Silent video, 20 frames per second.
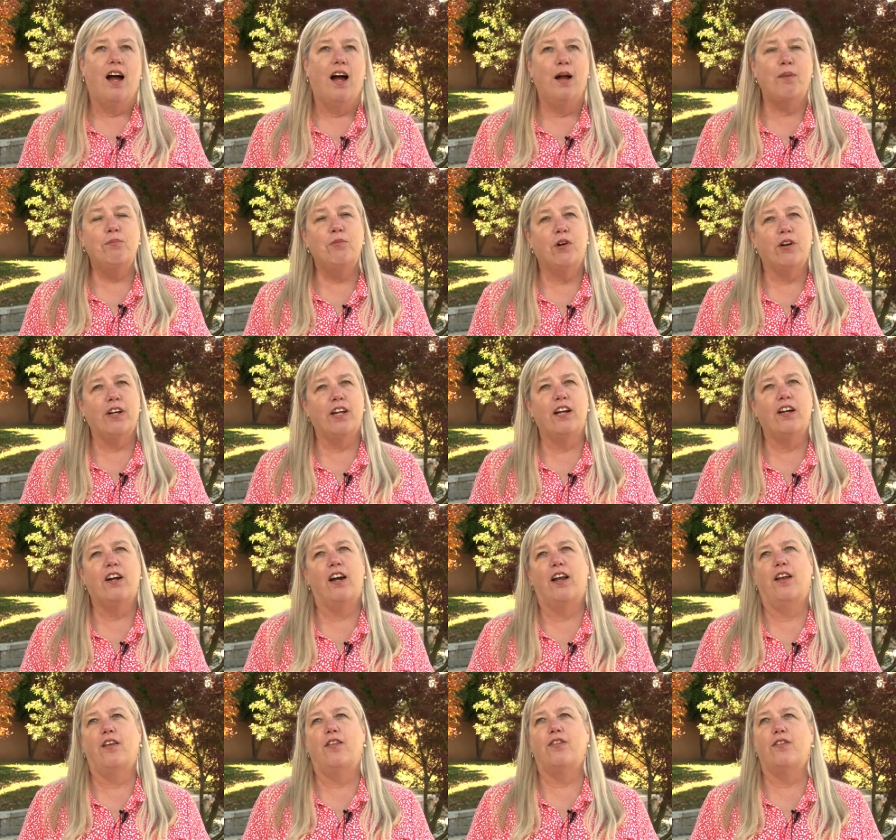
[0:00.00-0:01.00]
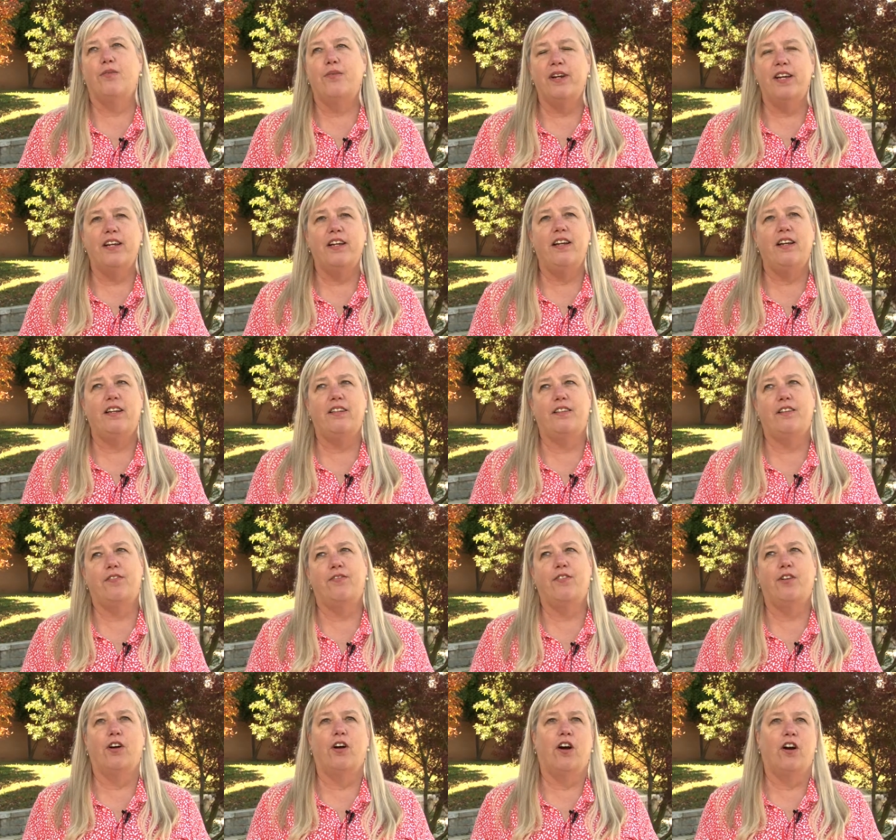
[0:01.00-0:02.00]
I'm working on three
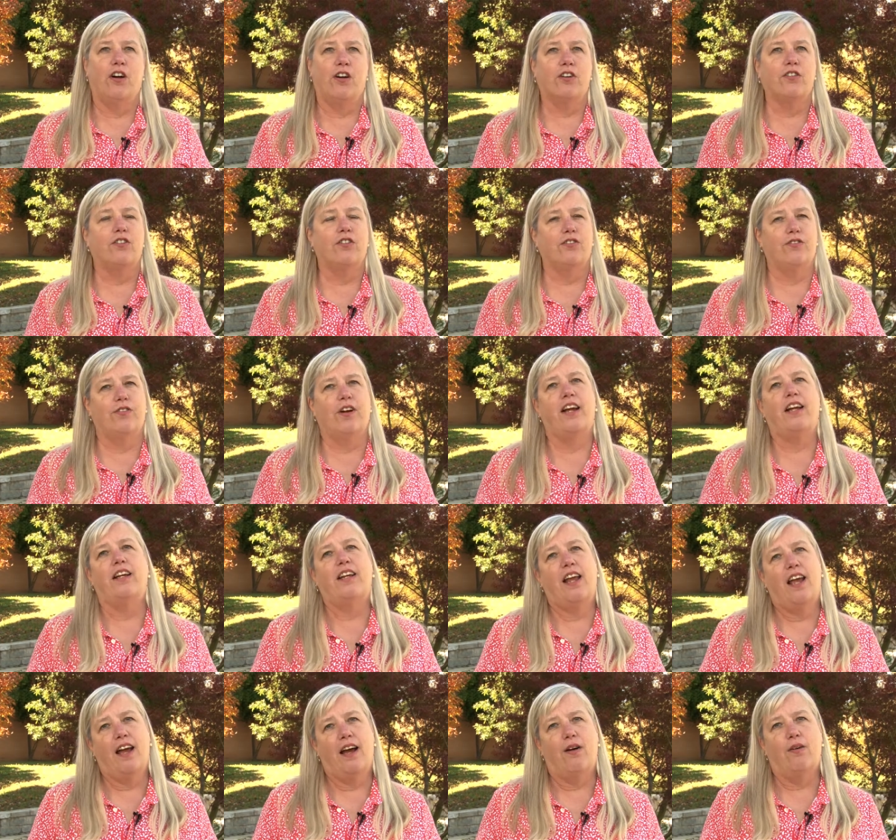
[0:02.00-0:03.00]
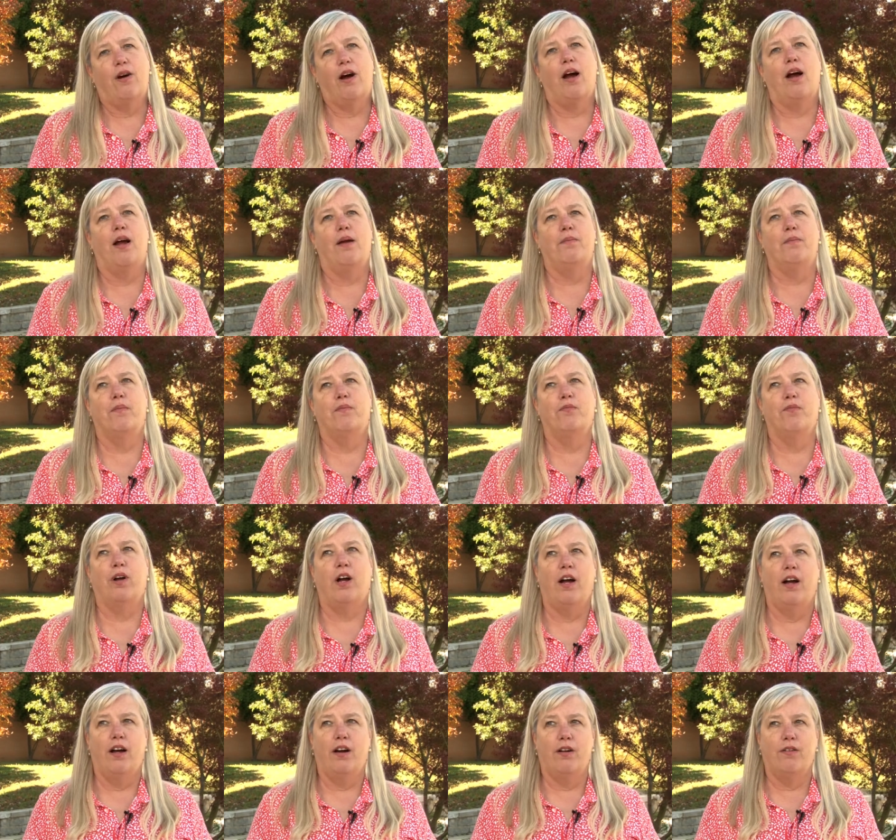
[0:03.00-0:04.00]
different articles right now. I'm
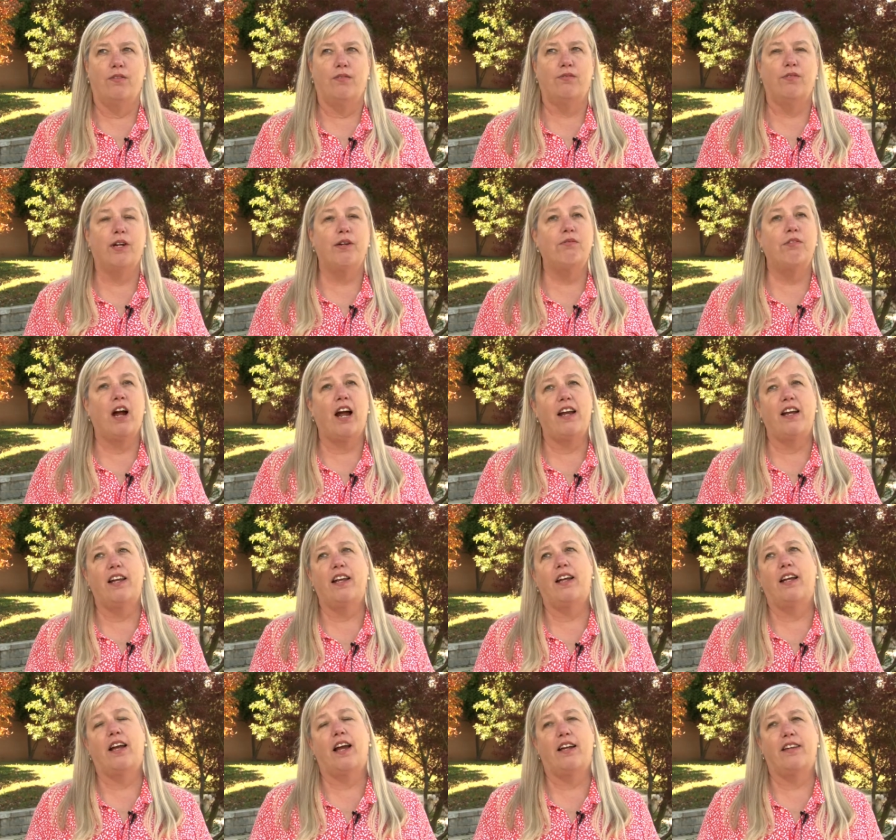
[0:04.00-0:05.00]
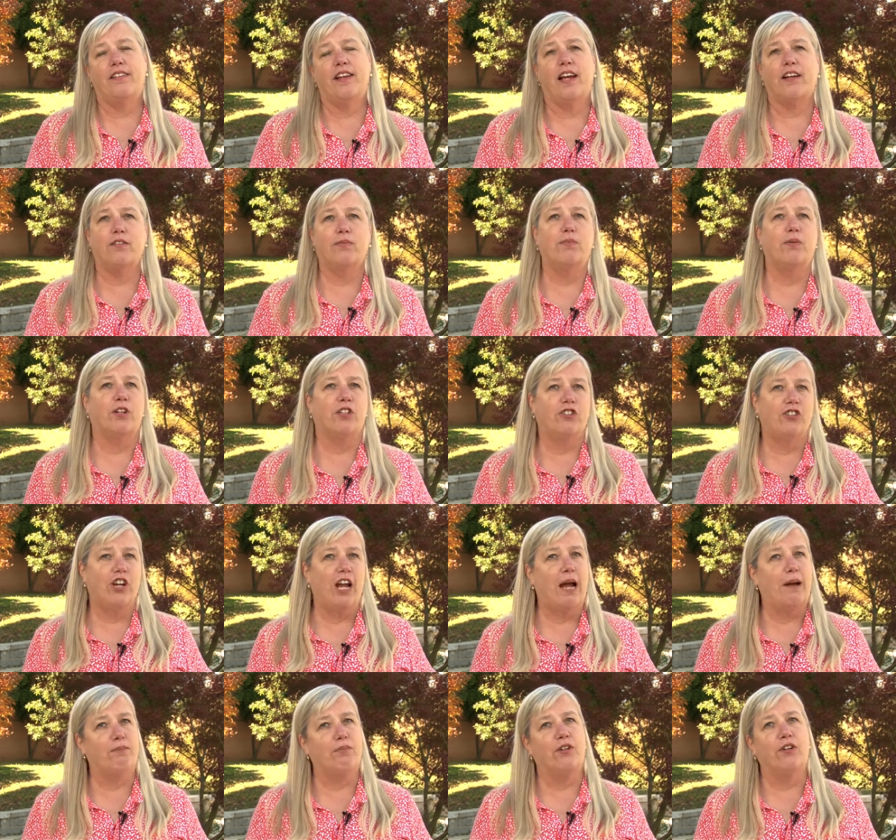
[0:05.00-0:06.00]
uh, rewriting a textbook
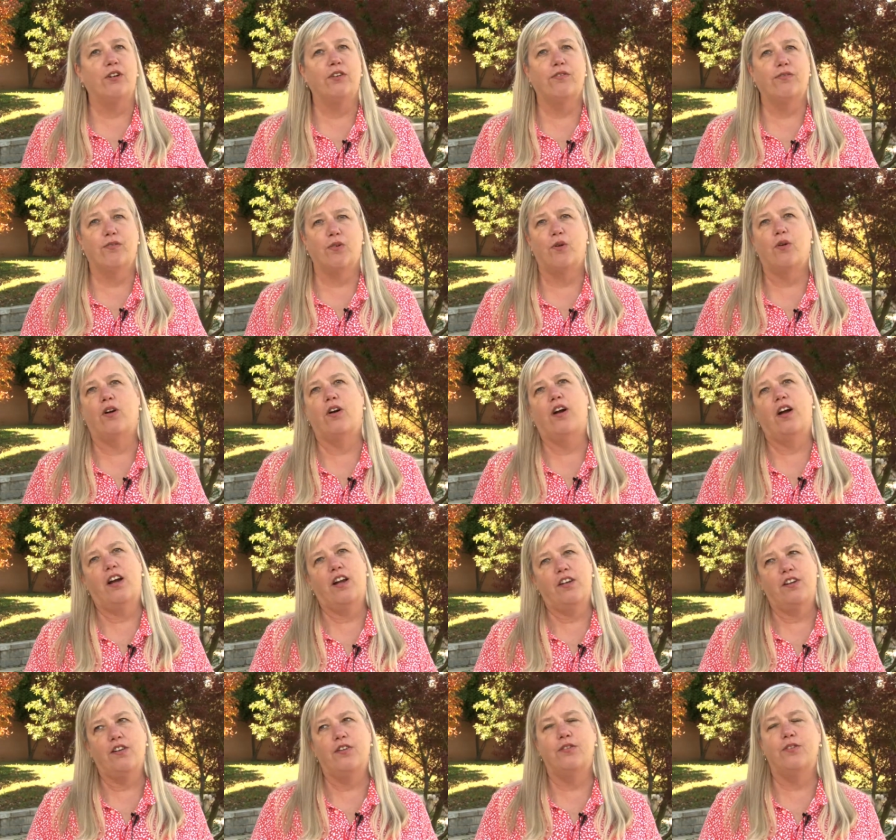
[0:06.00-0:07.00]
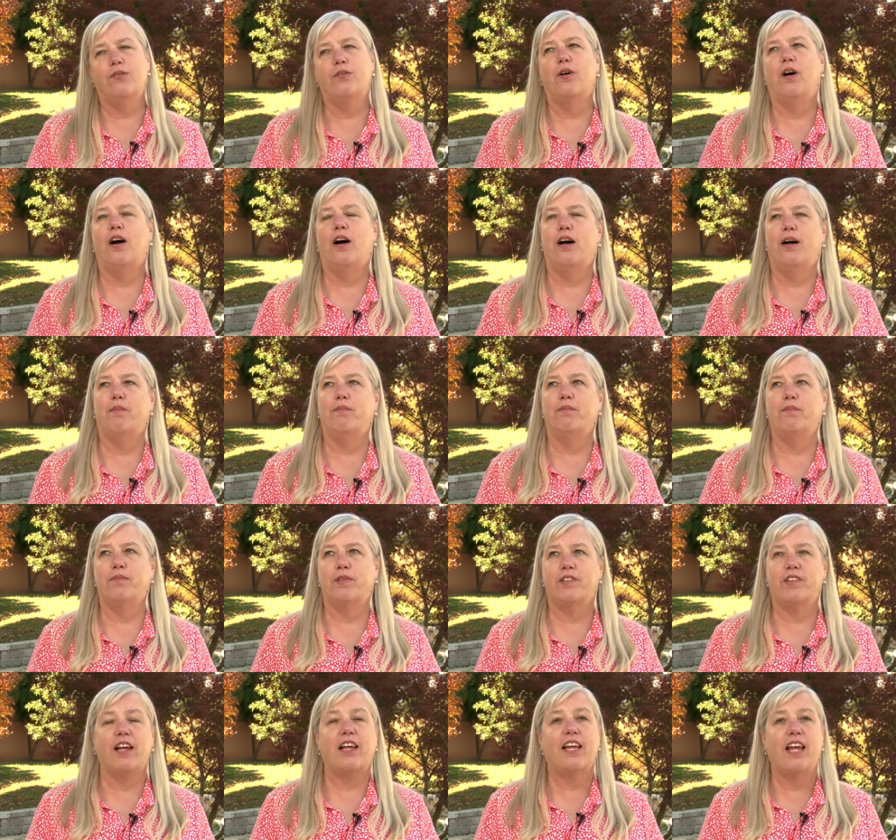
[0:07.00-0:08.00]
chapter for a new um,
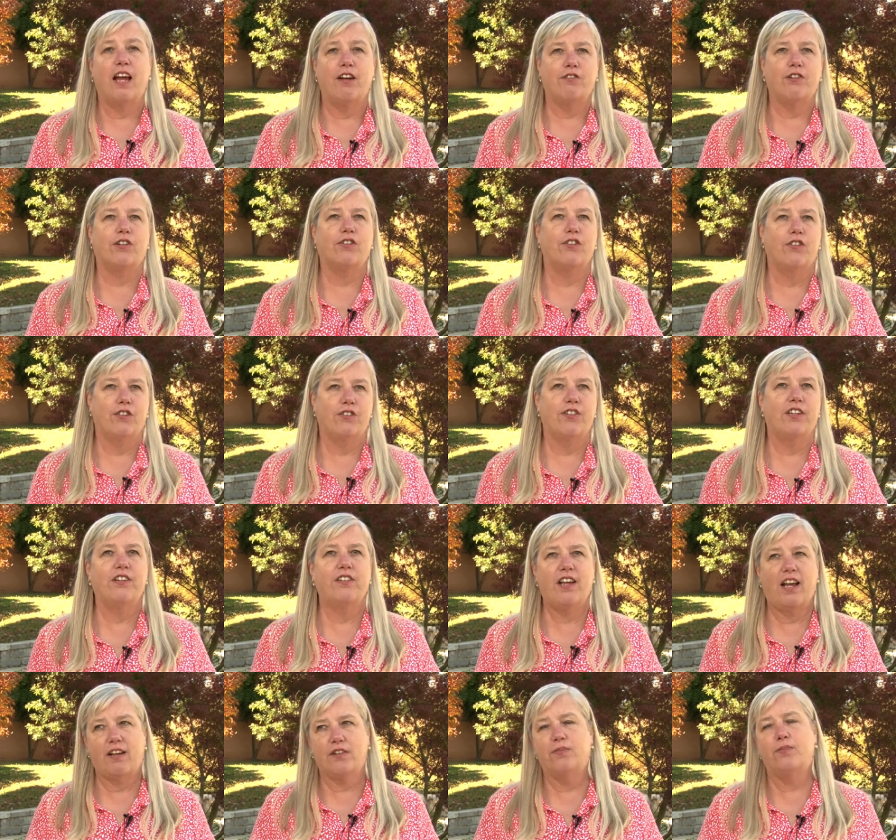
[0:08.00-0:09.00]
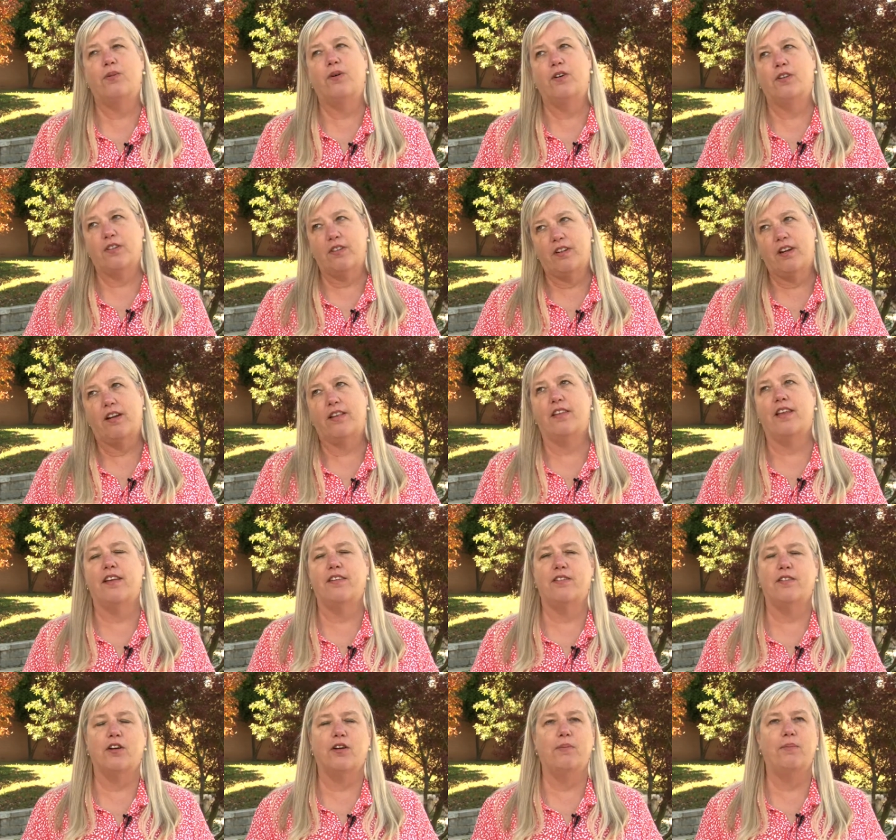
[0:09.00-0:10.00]
psychiatric nursing textbook
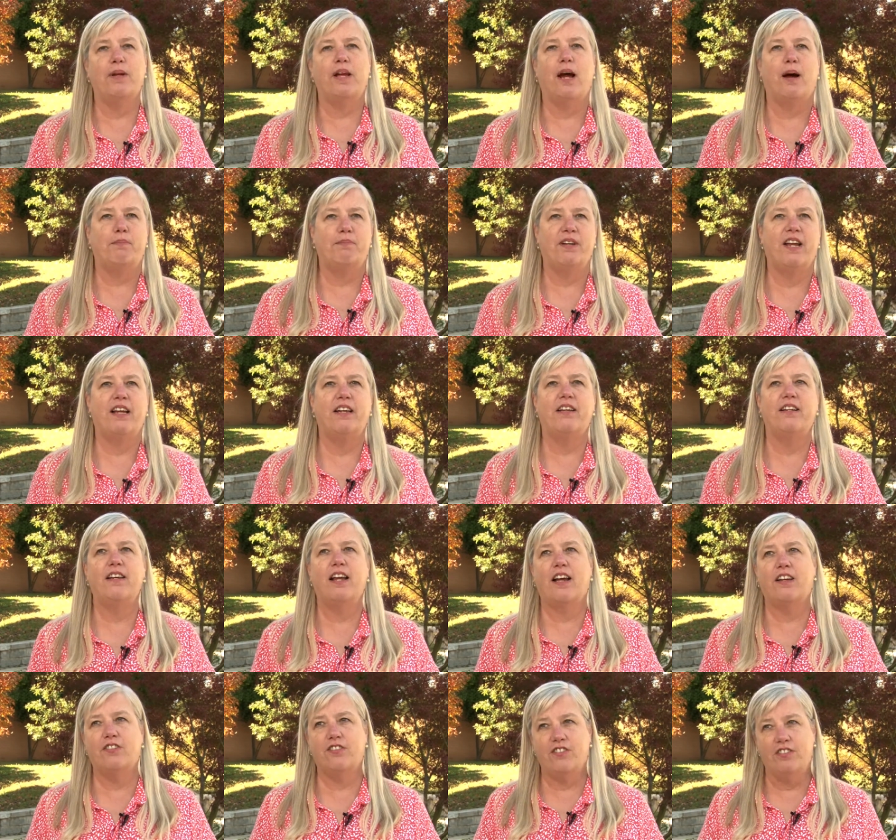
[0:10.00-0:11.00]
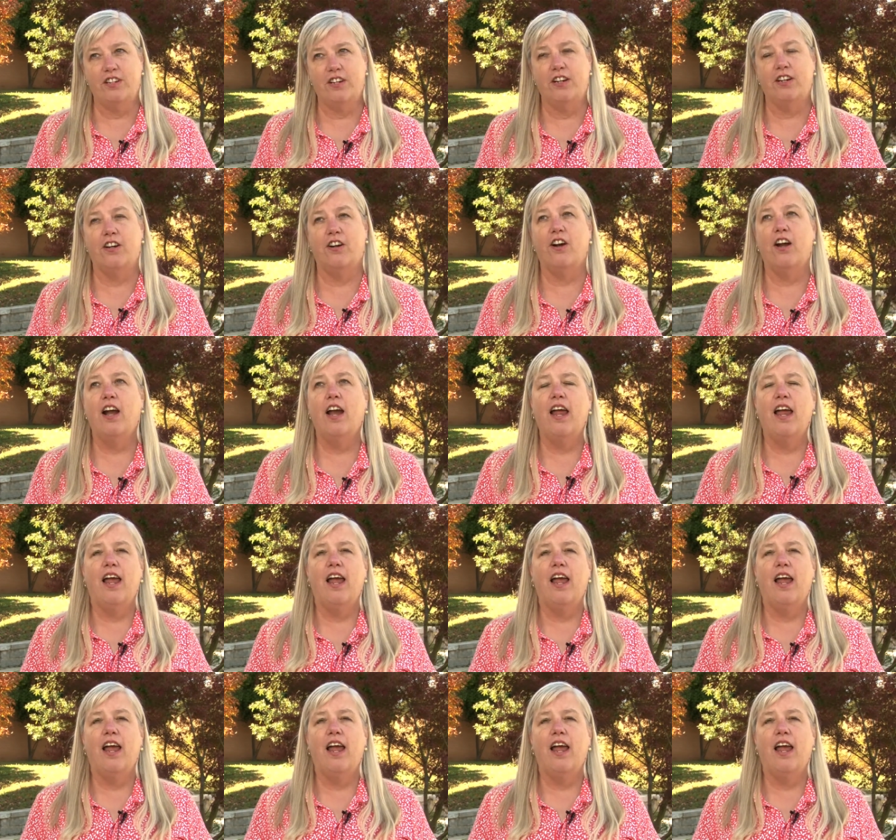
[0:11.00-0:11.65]
that's going to be updated next year.